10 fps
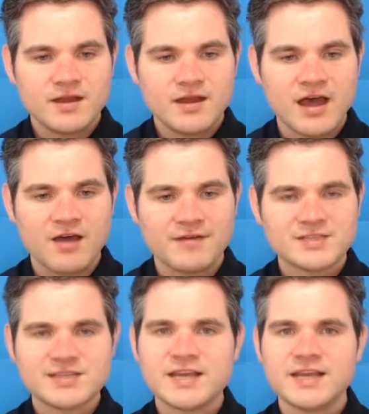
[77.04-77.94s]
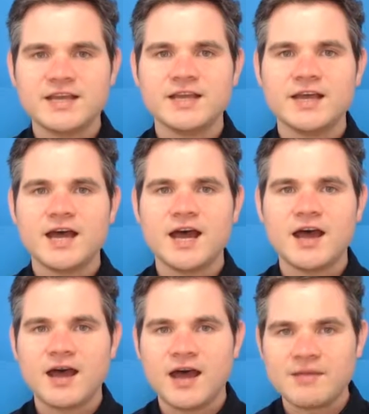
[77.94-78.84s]
Now, if I say
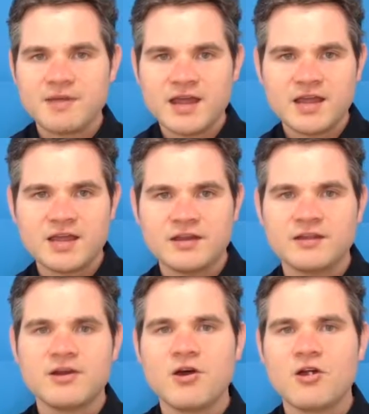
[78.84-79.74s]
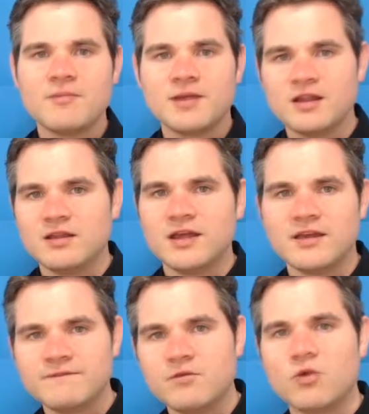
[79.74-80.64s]
I paid an arm and a
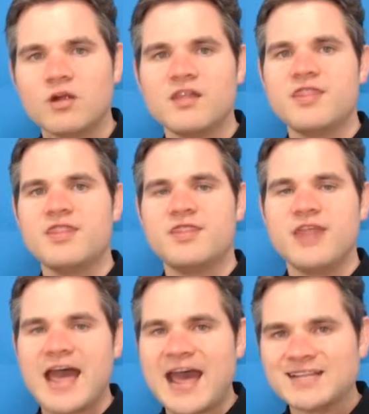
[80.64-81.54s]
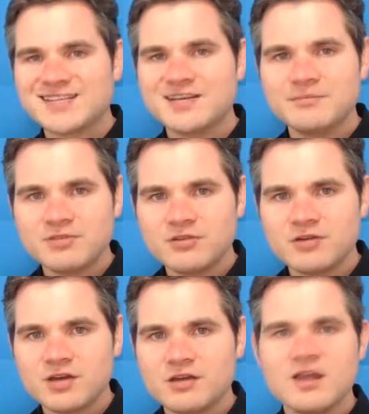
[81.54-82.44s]
leg for that
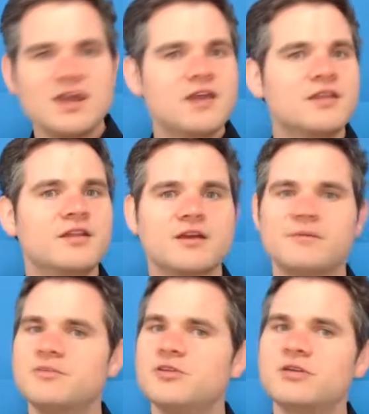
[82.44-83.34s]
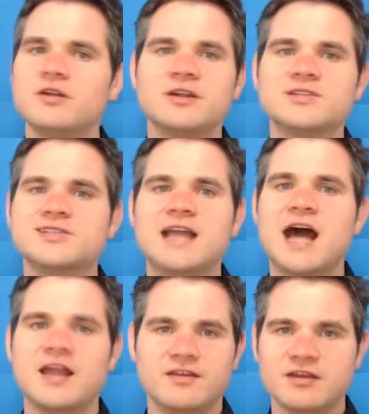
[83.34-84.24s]
computer, then the computer is
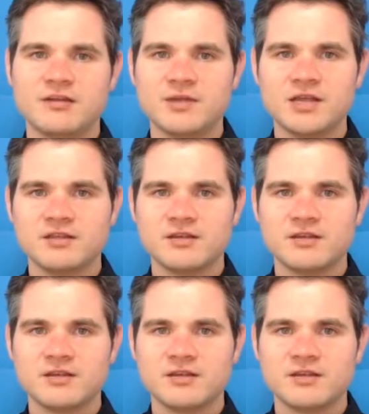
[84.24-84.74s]
not near me.